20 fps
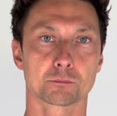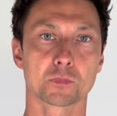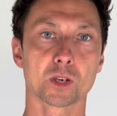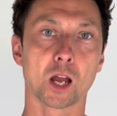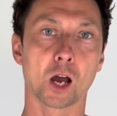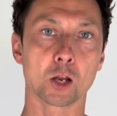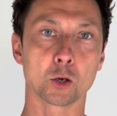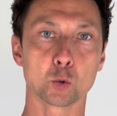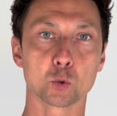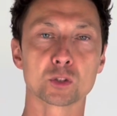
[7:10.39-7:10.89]

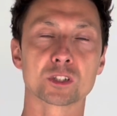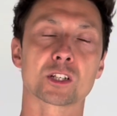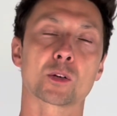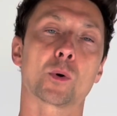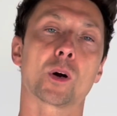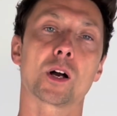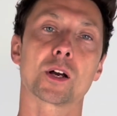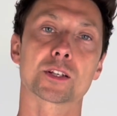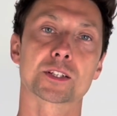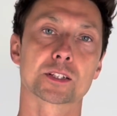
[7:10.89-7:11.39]
I'll
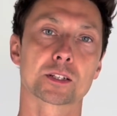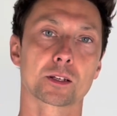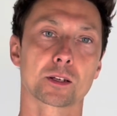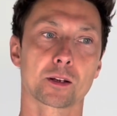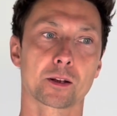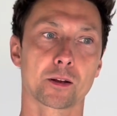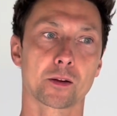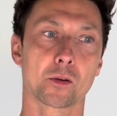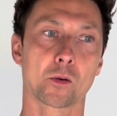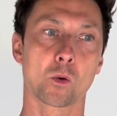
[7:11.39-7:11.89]
also ask,
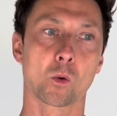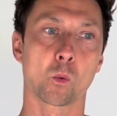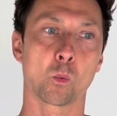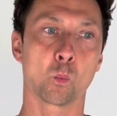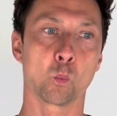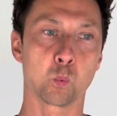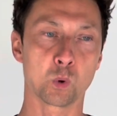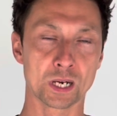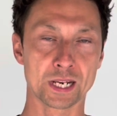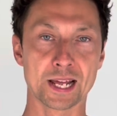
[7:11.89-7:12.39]

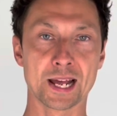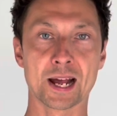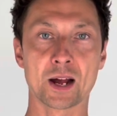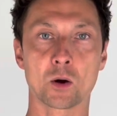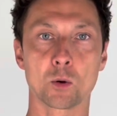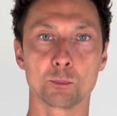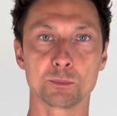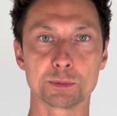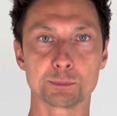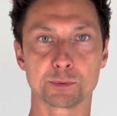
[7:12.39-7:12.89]
will it
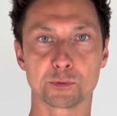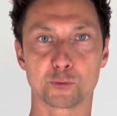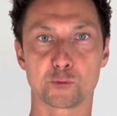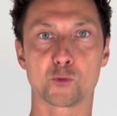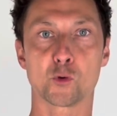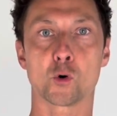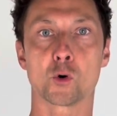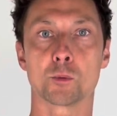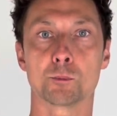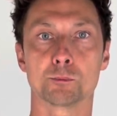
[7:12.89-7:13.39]
help me
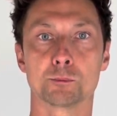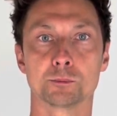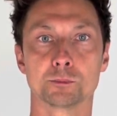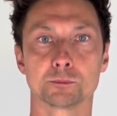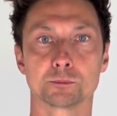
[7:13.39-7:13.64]
perform